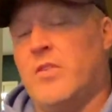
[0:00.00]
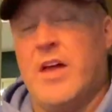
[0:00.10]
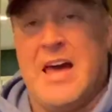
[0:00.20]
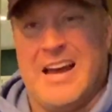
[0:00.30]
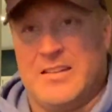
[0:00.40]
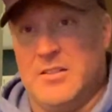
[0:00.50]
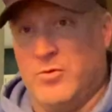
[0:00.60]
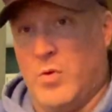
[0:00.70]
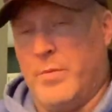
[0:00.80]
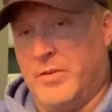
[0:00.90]
active
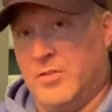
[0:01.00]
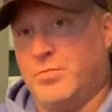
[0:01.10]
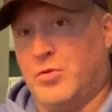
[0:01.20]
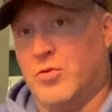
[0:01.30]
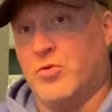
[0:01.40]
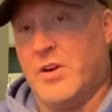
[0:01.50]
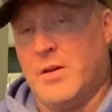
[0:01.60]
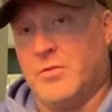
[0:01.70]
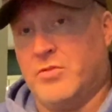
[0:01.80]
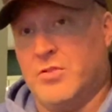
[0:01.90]
weapons
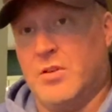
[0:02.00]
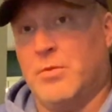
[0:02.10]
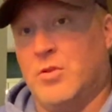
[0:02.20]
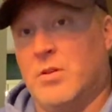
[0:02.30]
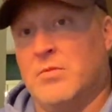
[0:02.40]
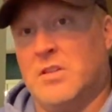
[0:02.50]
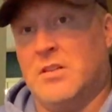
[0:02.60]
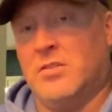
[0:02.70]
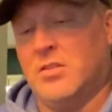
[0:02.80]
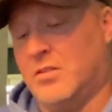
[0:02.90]
programs for
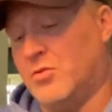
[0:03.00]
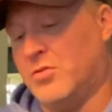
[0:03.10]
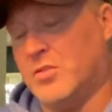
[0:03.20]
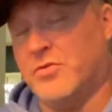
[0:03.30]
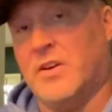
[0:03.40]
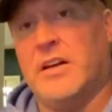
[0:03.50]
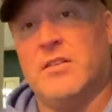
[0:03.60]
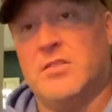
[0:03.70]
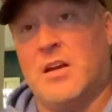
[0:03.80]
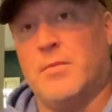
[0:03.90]
WMDs, and those are defined
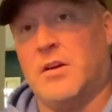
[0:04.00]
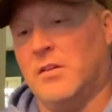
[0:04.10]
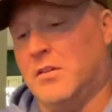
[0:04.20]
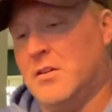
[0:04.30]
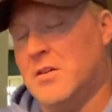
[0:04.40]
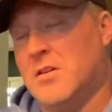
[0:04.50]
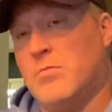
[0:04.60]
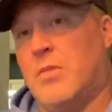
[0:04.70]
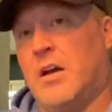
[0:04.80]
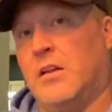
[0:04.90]
as chemical,
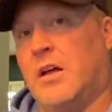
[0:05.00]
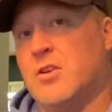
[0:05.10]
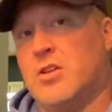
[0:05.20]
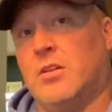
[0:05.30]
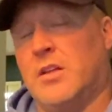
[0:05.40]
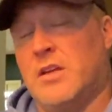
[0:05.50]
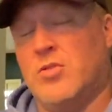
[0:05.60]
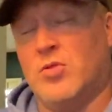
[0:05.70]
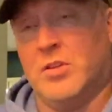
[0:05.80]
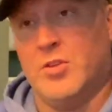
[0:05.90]
biological, and
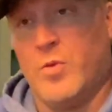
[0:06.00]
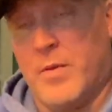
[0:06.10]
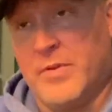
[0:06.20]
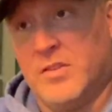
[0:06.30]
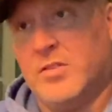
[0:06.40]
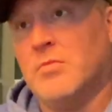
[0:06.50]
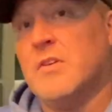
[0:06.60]
nuclear weapons,